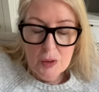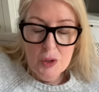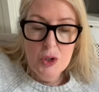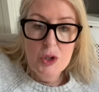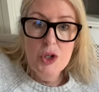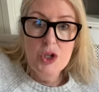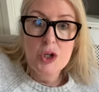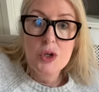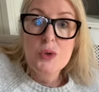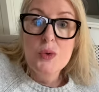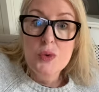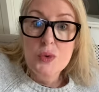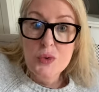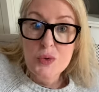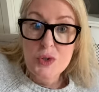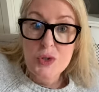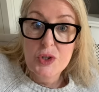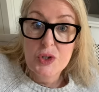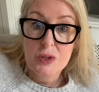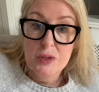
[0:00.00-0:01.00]

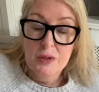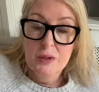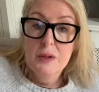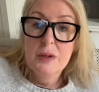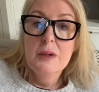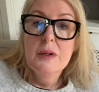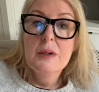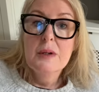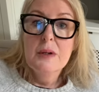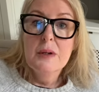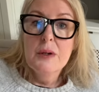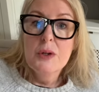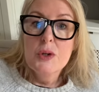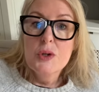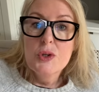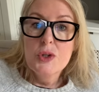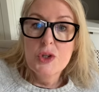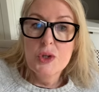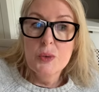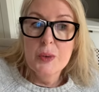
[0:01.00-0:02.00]
use
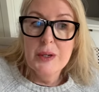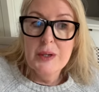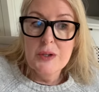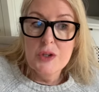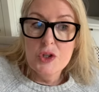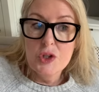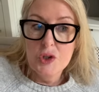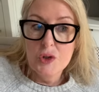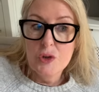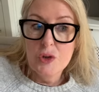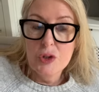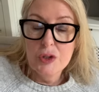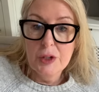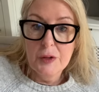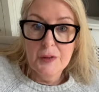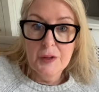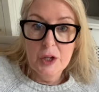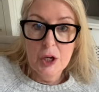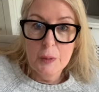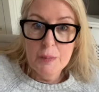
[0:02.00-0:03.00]
to ensure
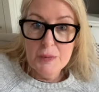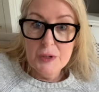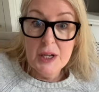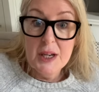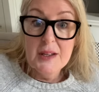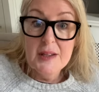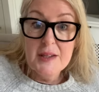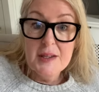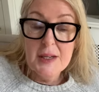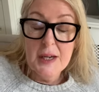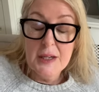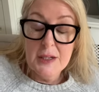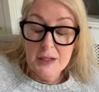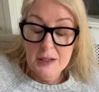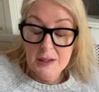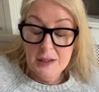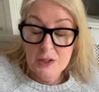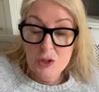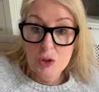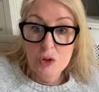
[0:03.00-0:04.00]
that the updates get
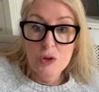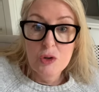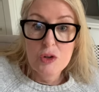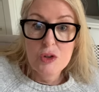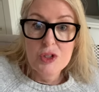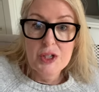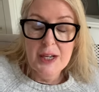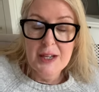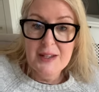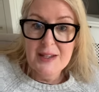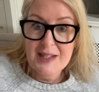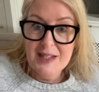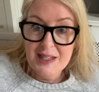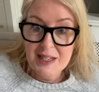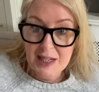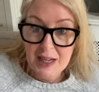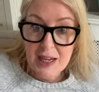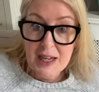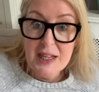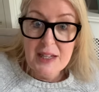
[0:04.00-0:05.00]
installed and
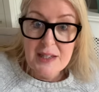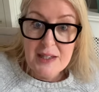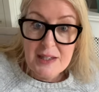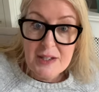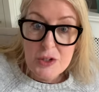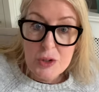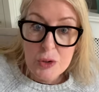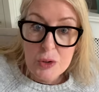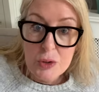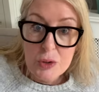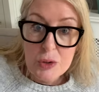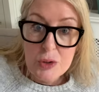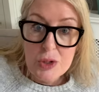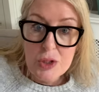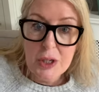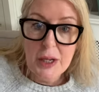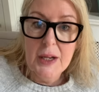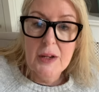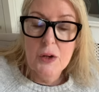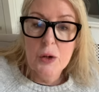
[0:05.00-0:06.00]
stay
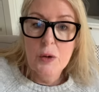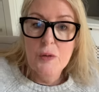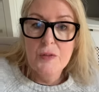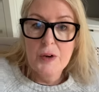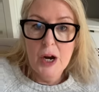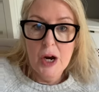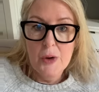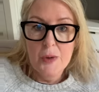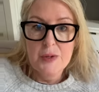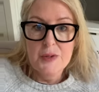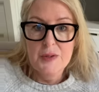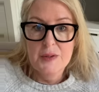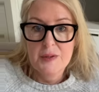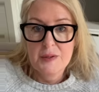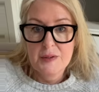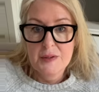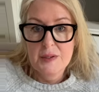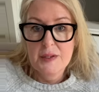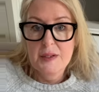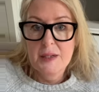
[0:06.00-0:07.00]
installed and no
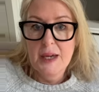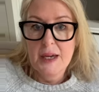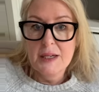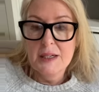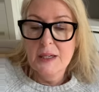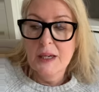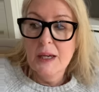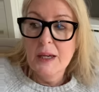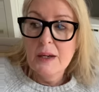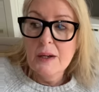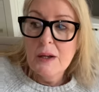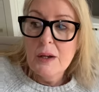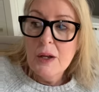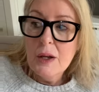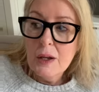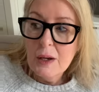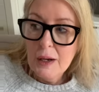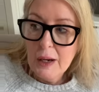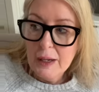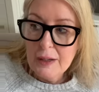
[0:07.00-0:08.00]
viruses get in
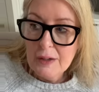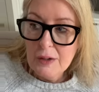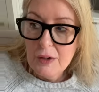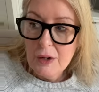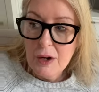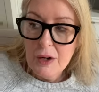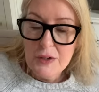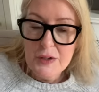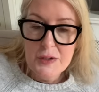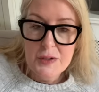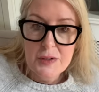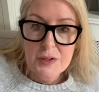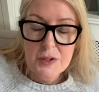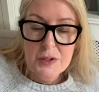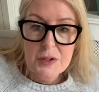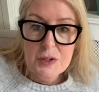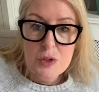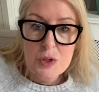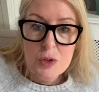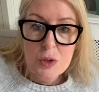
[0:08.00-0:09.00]
like the
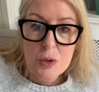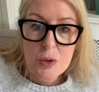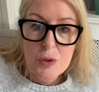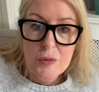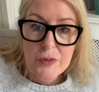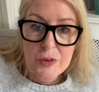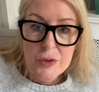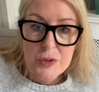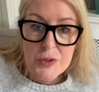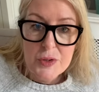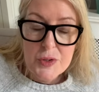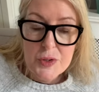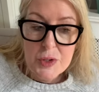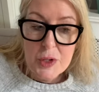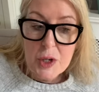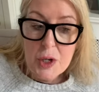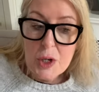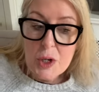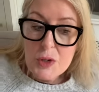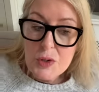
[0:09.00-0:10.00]
narcissist's hoovers.
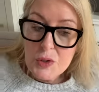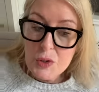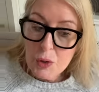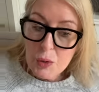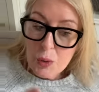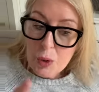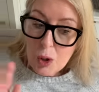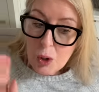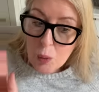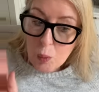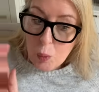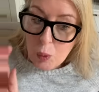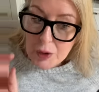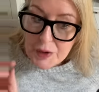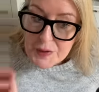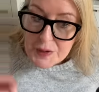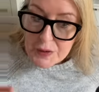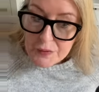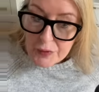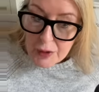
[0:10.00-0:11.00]
So
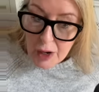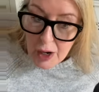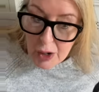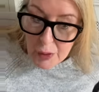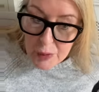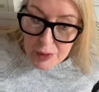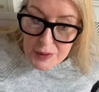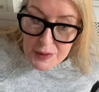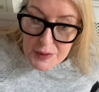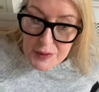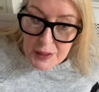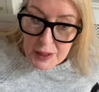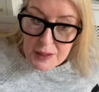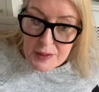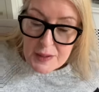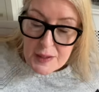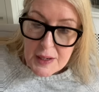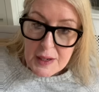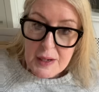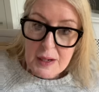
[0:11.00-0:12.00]
once a virus
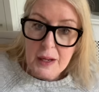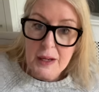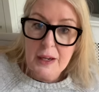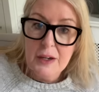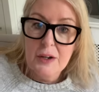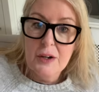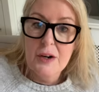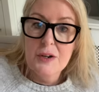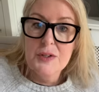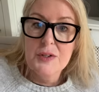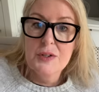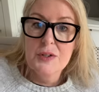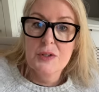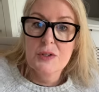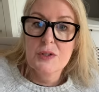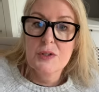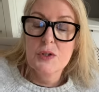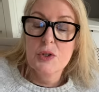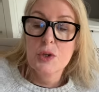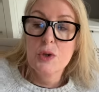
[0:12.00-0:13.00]
gets in, like a
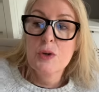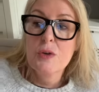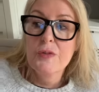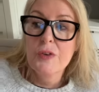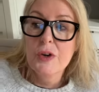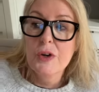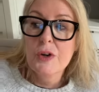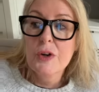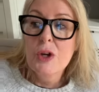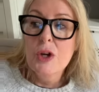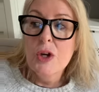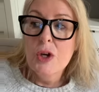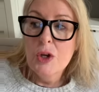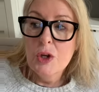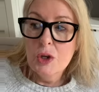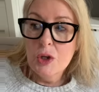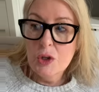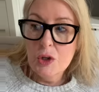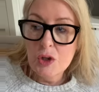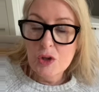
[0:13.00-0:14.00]
narcissist's hoover,
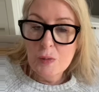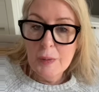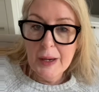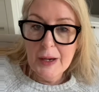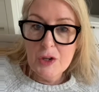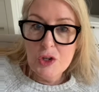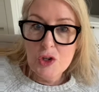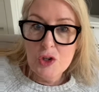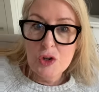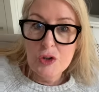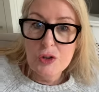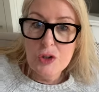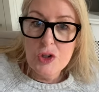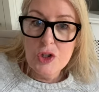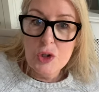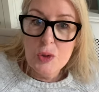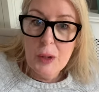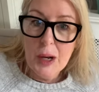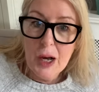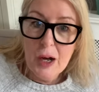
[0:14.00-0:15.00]
you make sure that
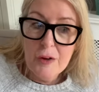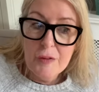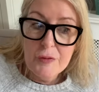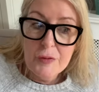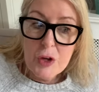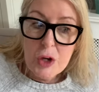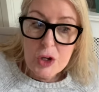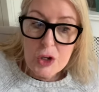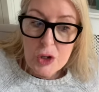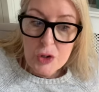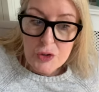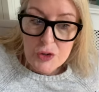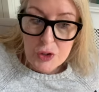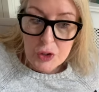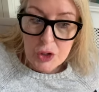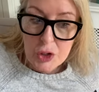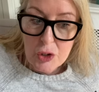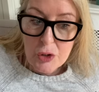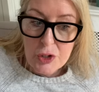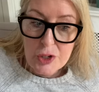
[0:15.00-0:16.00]
you have your
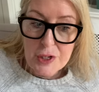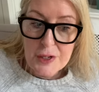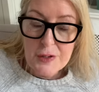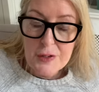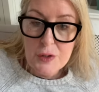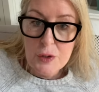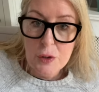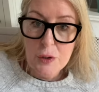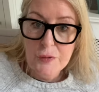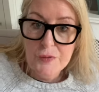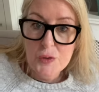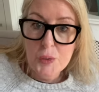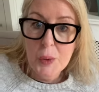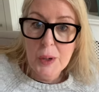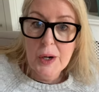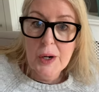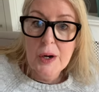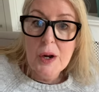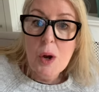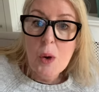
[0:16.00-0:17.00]
security
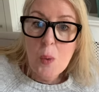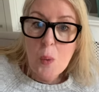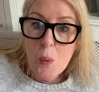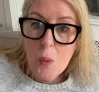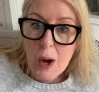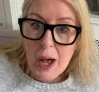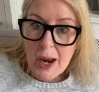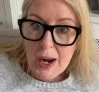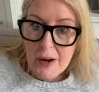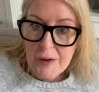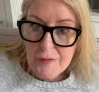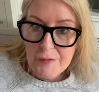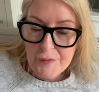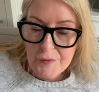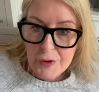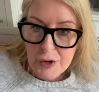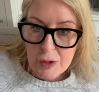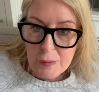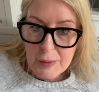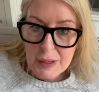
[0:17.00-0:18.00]
software well and
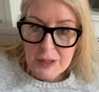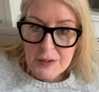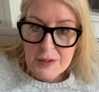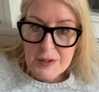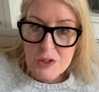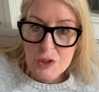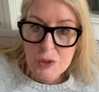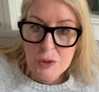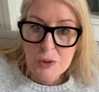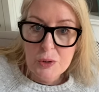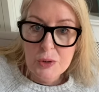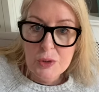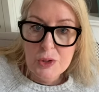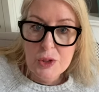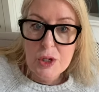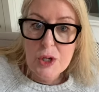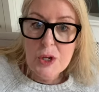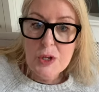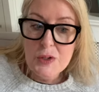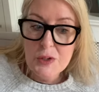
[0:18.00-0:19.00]
firmly
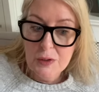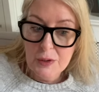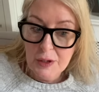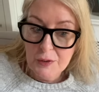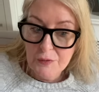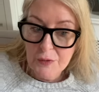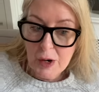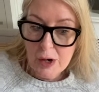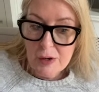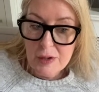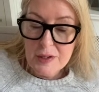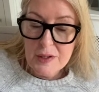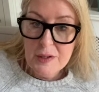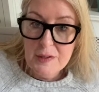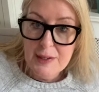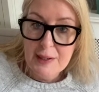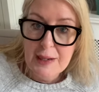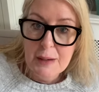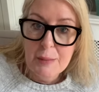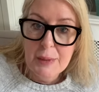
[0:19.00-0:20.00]
installed so that virus
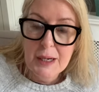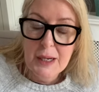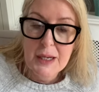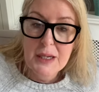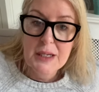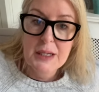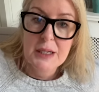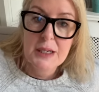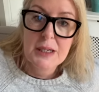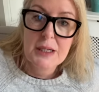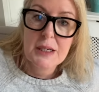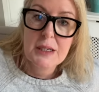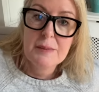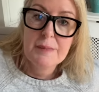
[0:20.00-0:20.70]
is eliminated.